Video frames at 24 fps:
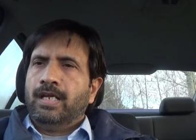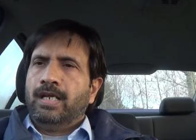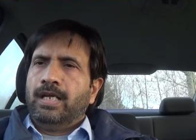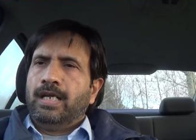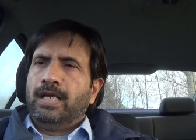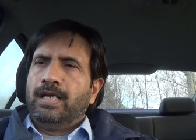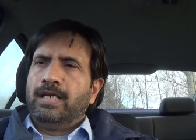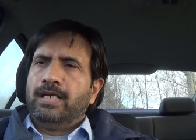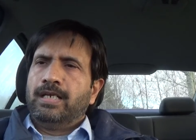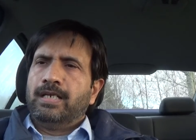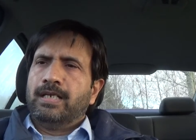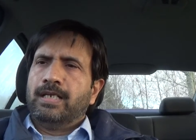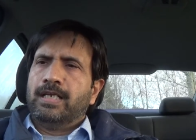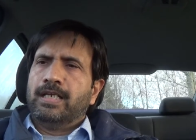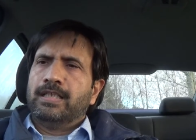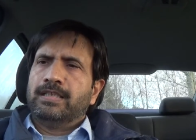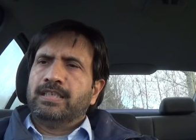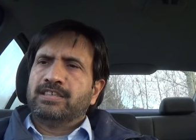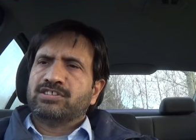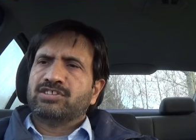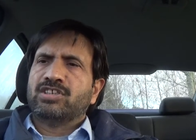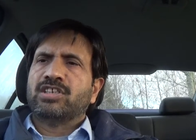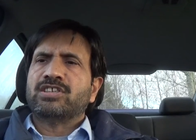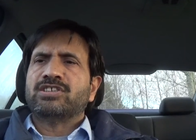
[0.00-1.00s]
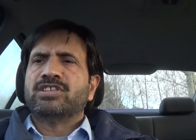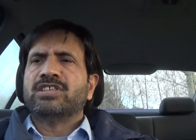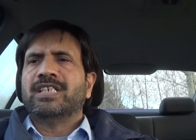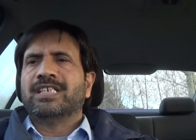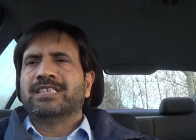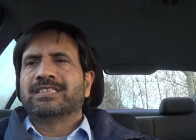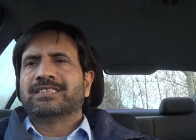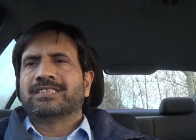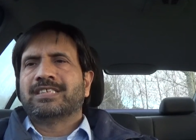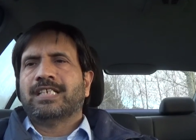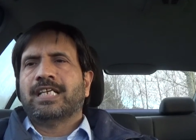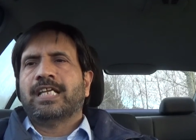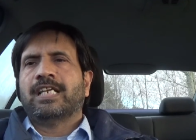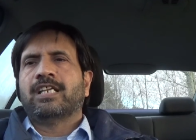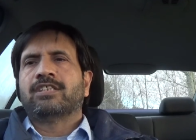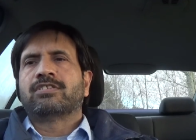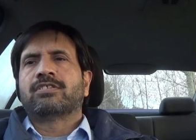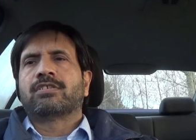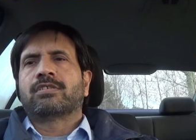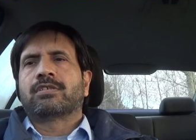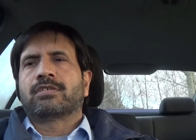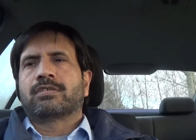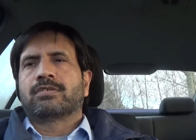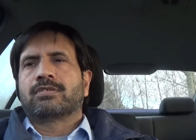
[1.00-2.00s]
and the surgery is
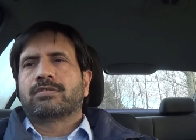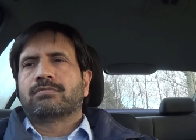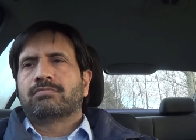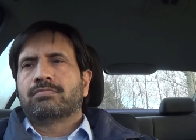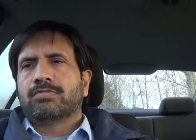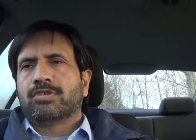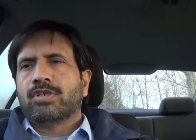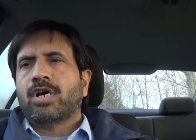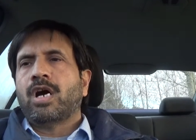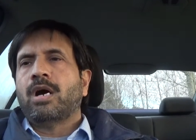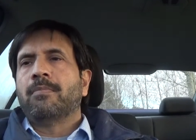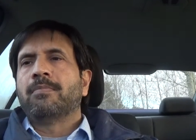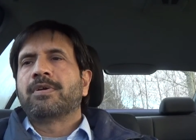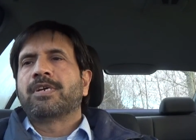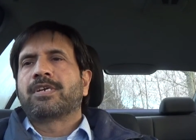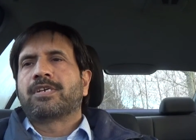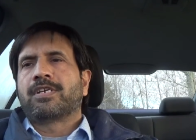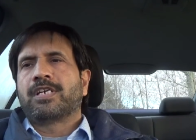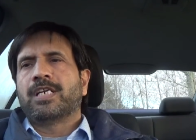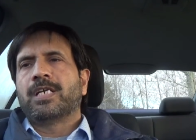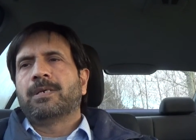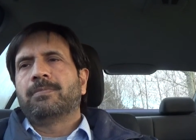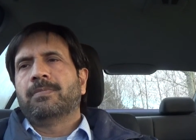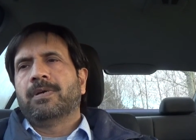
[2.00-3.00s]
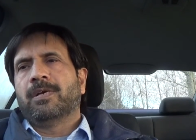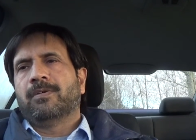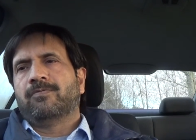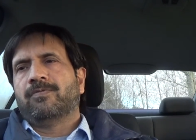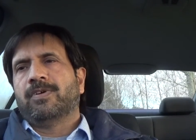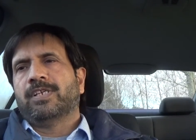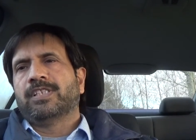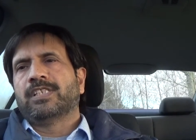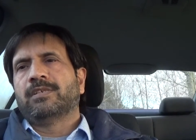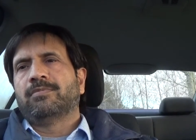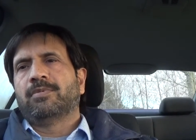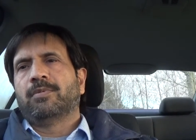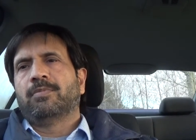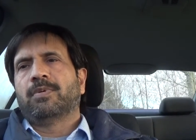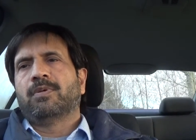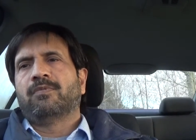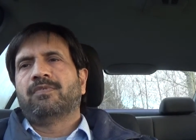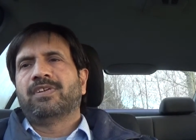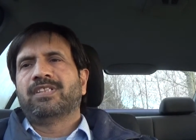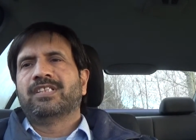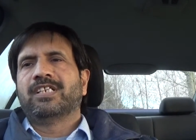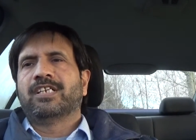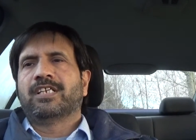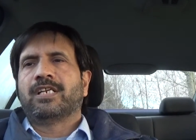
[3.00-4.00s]
another common treatment for the people
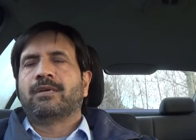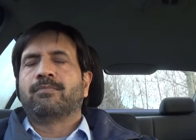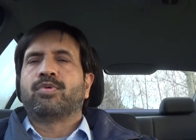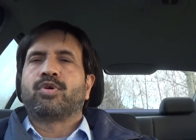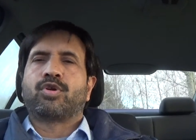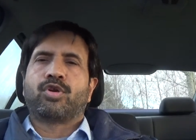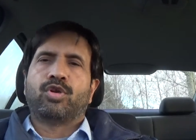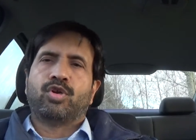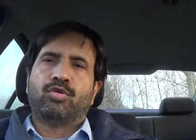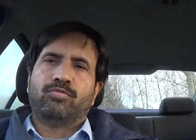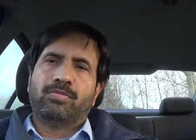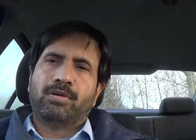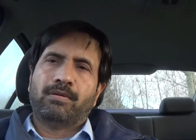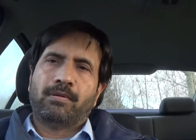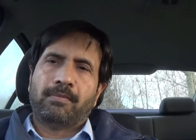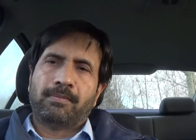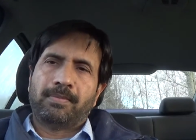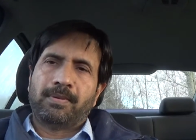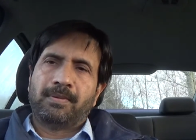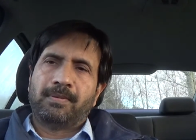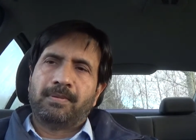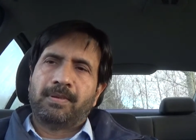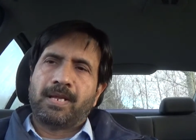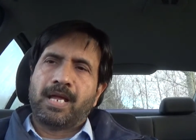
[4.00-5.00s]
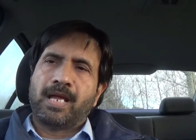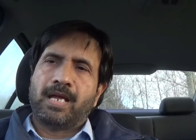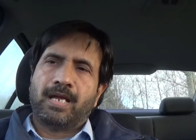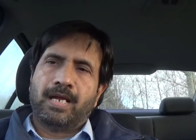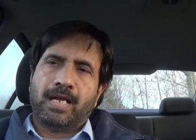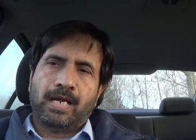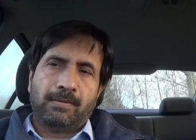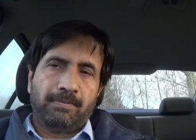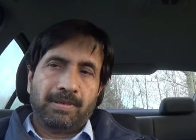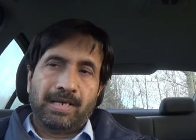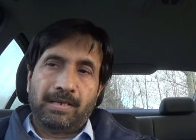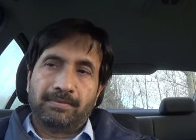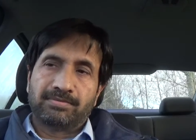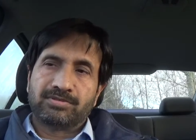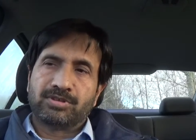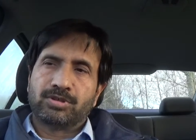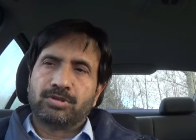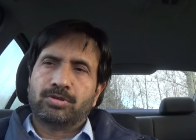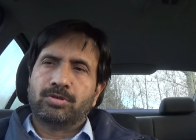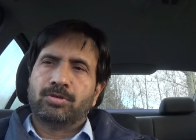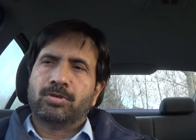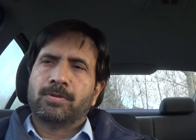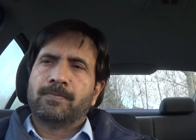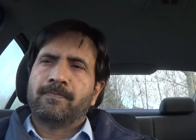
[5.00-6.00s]
with the temporal lobe epilepsy,
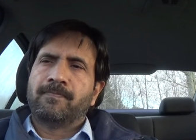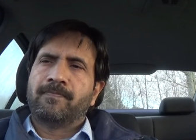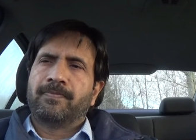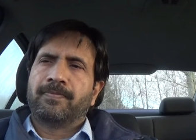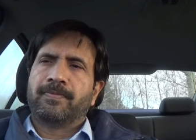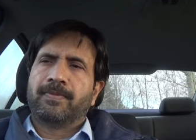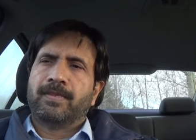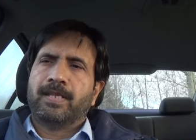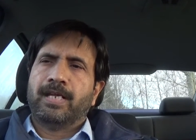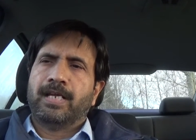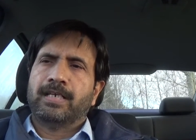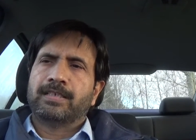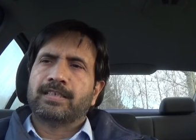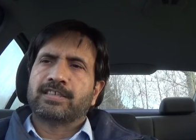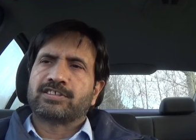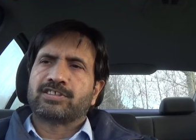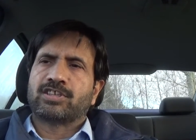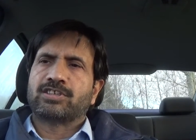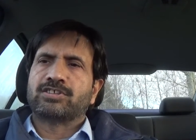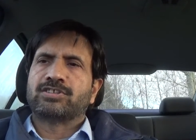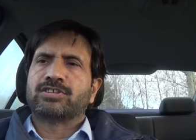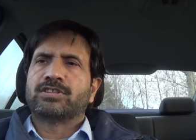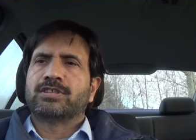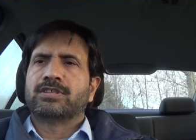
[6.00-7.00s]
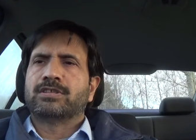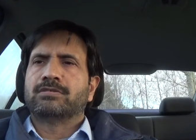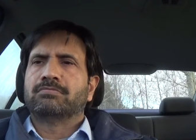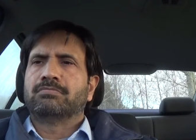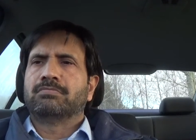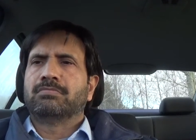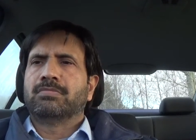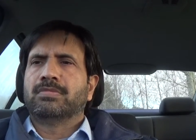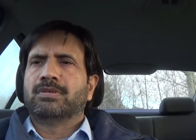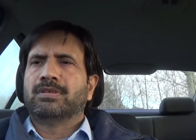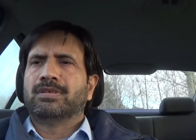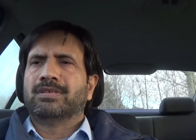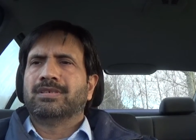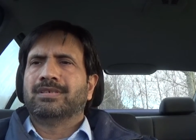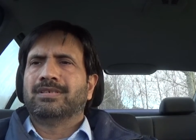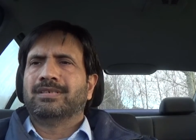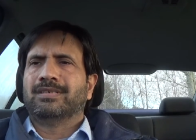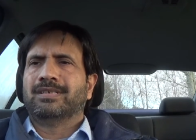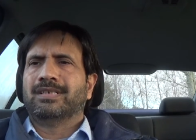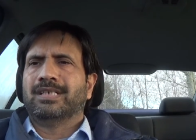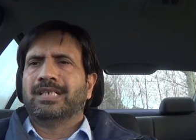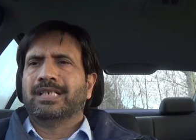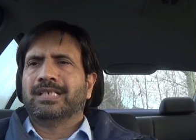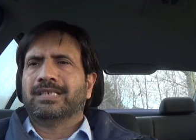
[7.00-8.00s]
you know, and the surgery, uh,
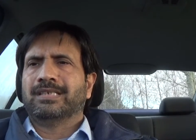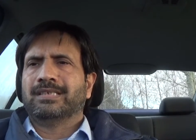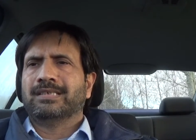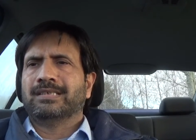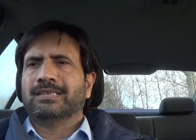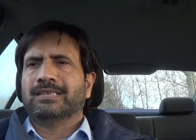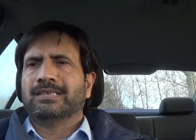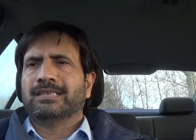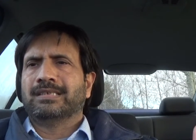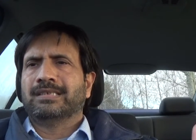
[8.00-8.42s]
like, uh,